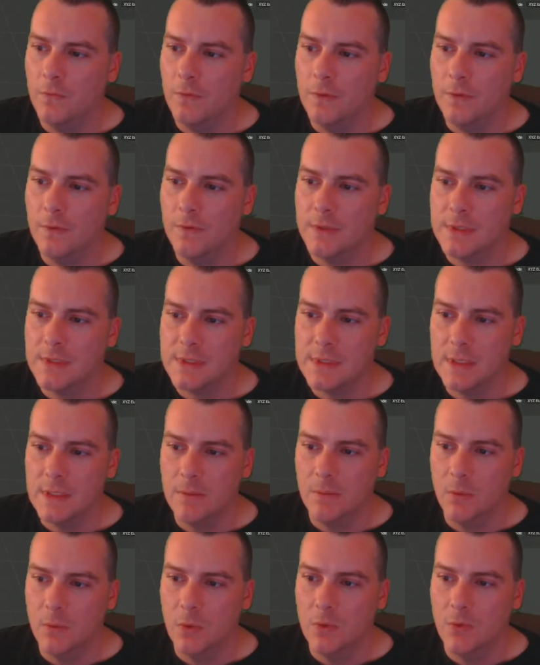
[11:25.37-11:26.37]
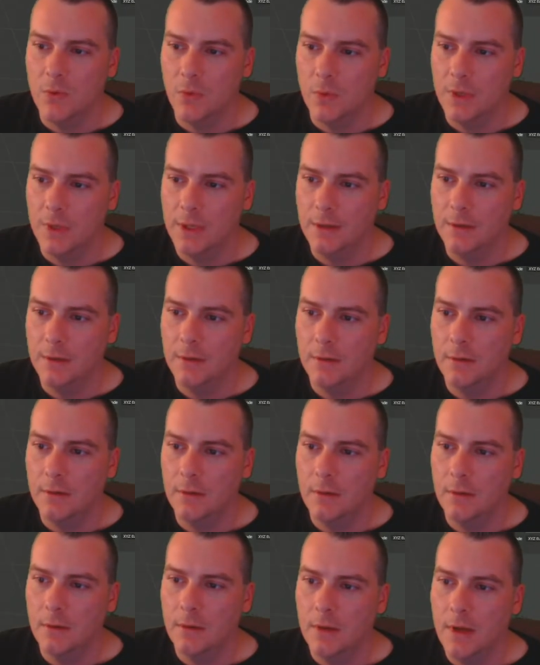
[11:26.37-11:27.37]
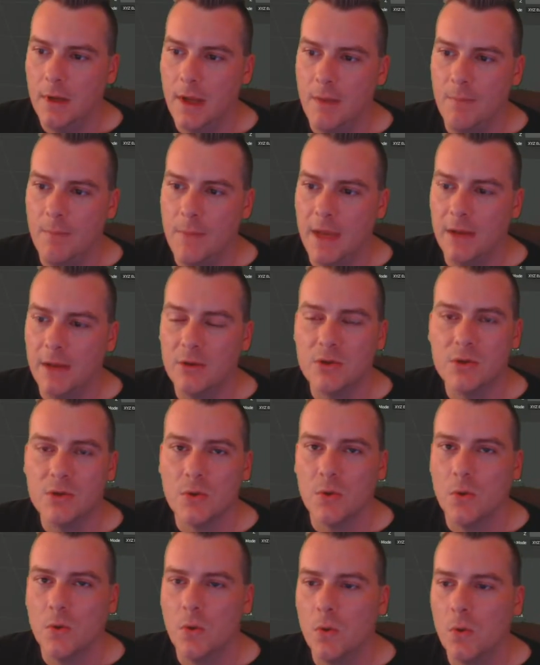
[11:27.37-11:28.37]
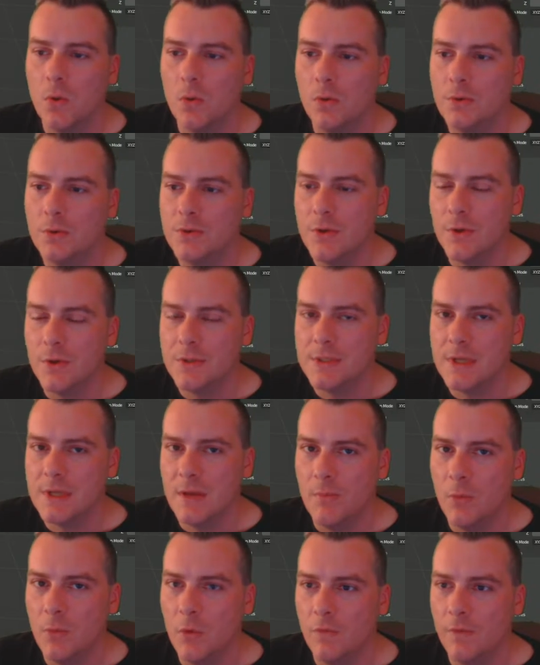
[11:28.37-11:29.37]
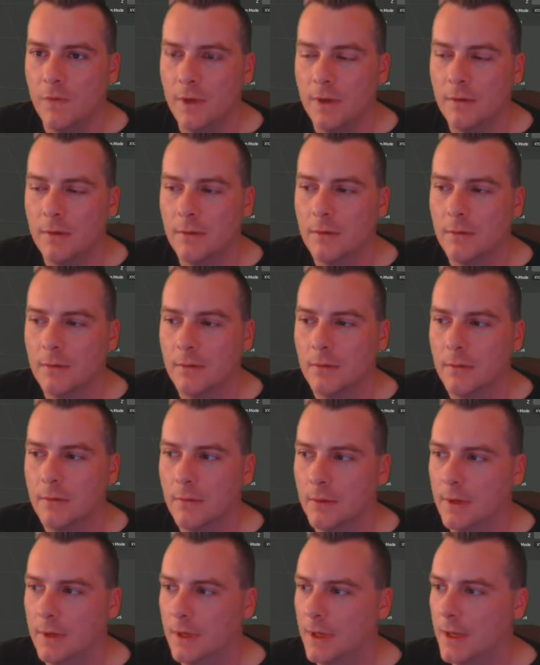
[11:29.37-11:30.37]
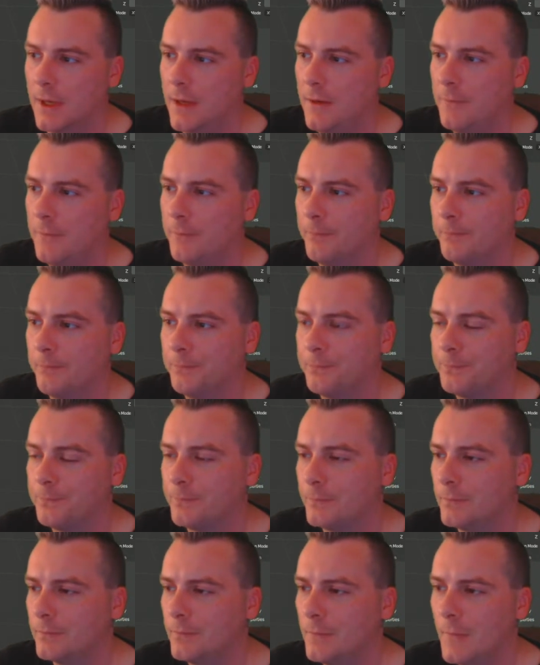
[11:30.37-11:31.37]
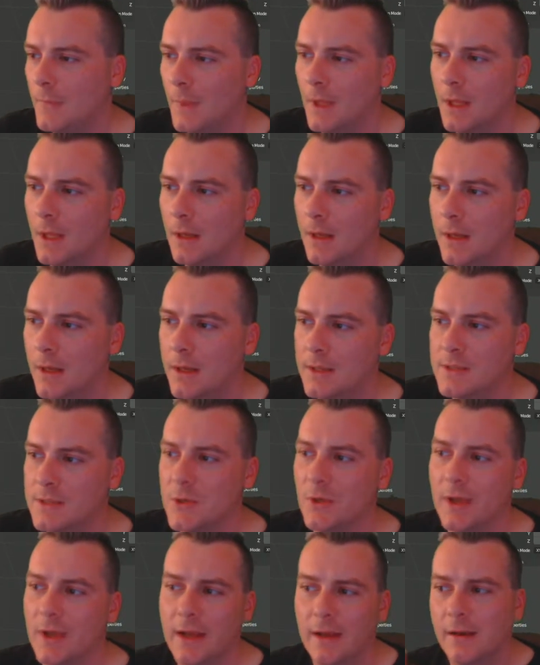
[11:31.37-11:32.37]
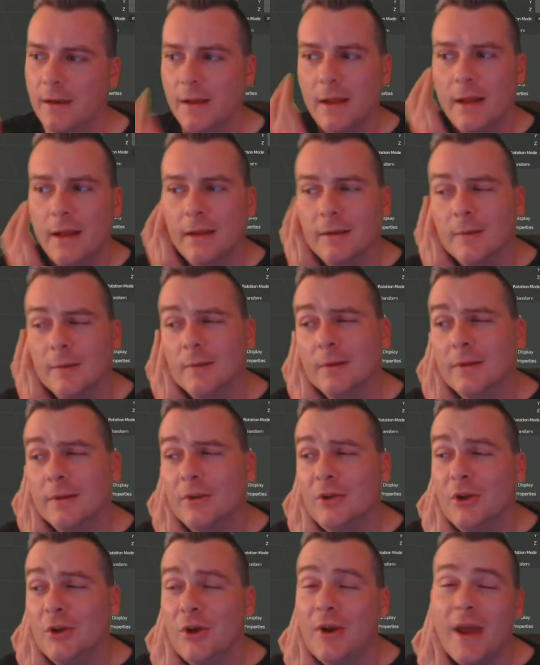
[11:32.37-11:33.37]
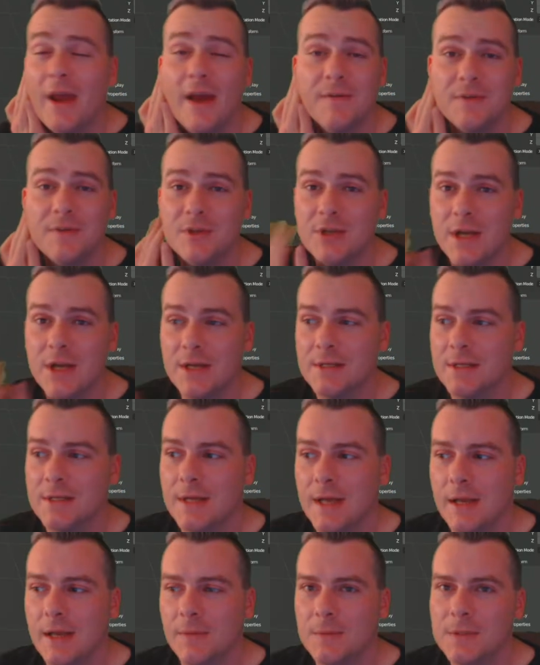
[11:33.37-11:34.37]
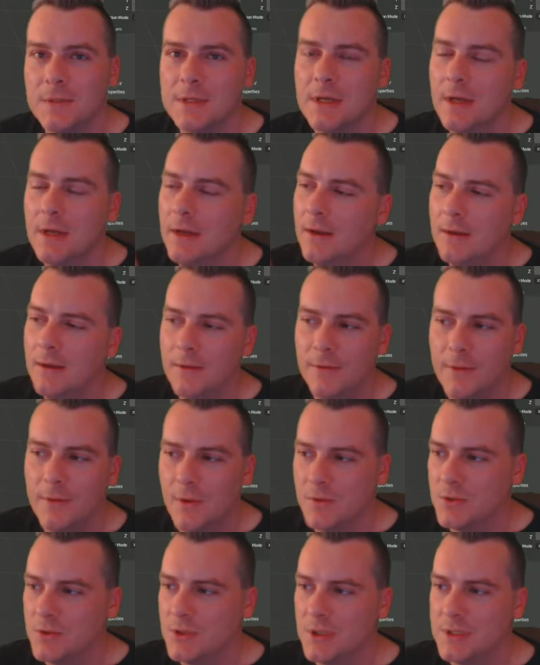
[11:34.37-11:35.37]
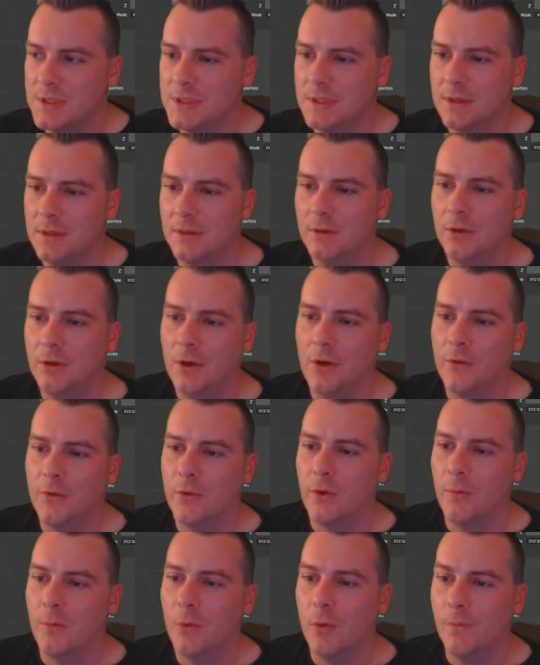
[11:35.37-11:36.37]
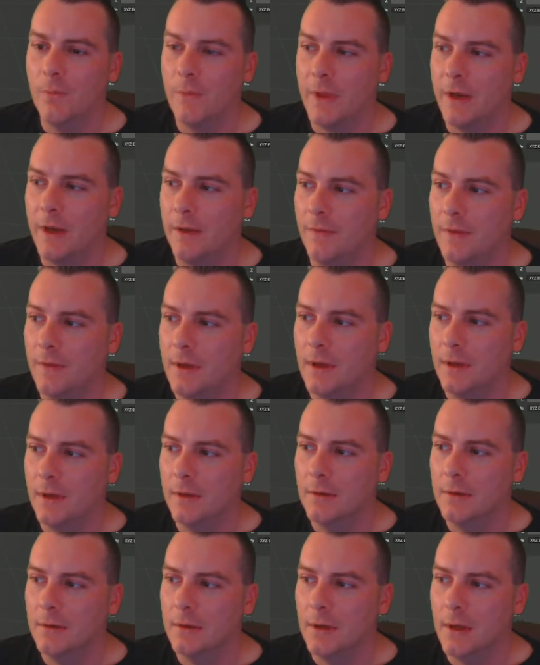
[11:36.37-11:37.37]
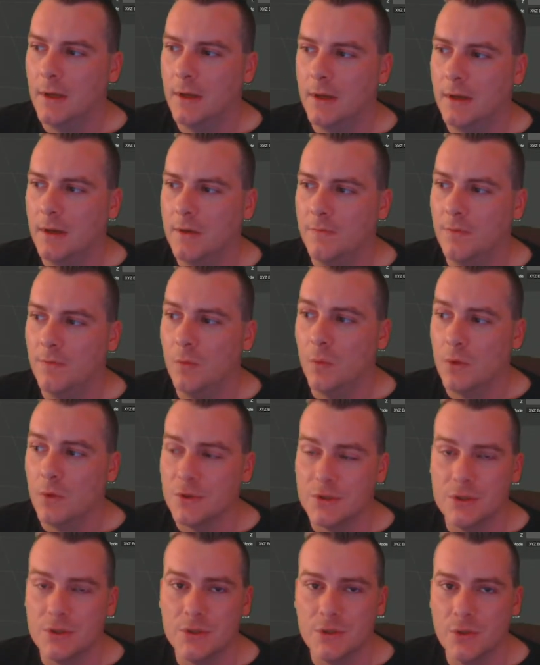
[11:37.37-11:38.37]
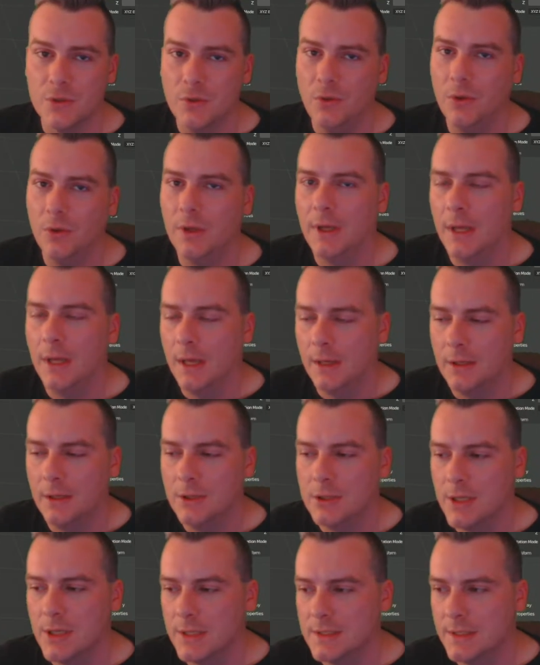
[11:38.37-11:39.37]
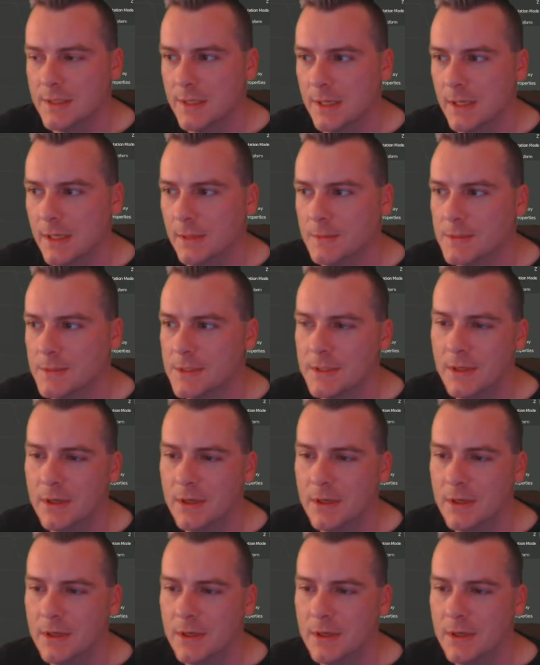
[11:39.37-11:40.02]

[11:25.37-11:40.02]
the sim or the rig, and making sure all dots are moving. Okay. So again, you don't have to change the names. That was just I thought I'd put that in there. If you wanted to, you can change the names